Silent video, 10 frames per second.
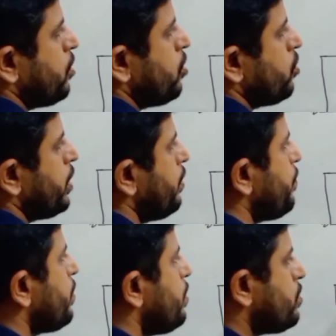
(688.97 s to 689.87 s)
Okay,
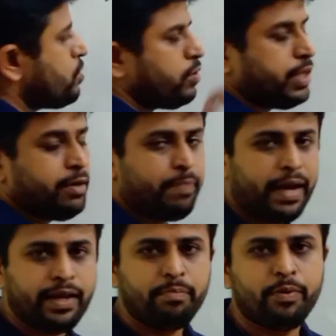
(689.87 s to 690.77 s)
so that
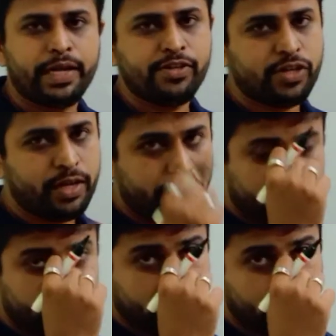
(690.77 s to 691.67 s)
barrier potential is due
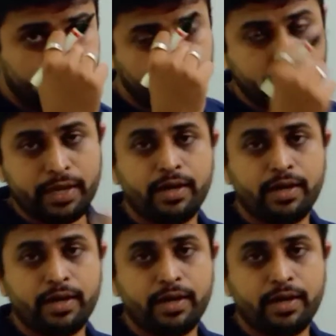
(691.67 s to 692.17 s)
to the